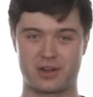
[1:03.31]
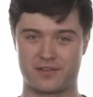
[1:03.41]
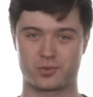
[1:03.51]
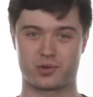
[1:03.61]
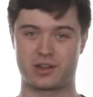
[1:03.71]
don't
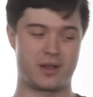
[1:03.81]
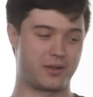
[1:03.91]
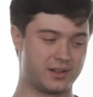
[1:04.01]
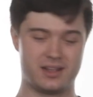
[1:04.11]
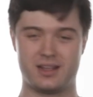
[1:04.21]
have to worry
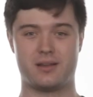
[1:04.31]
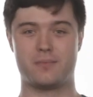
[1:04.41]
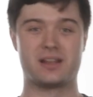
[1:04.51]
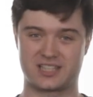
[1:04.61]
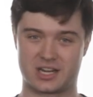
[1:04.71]
about
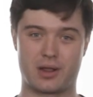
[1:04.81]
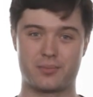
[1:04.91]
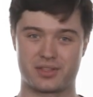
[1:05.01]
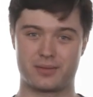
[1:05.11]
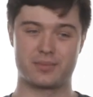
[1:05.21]
messing around
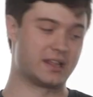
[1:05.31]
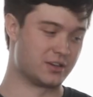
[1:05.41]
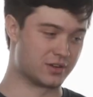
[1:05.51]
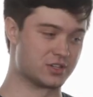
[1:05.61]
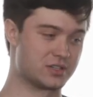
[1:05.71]
with them, and then
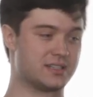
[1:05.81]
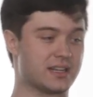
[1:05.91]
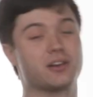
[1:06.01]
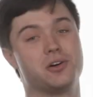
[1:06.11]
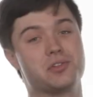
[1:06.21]
you can just
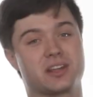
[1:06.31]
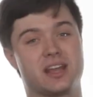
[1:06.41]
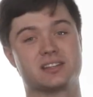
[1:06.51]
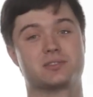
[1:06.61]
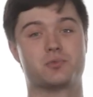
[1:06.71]
stick it all in the
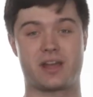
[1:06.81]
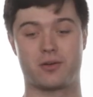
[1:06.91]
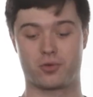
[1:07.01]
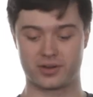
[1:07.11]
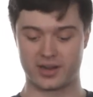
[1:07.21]
case without
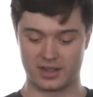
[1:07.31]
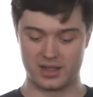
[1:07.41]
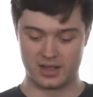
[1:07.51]
worrying.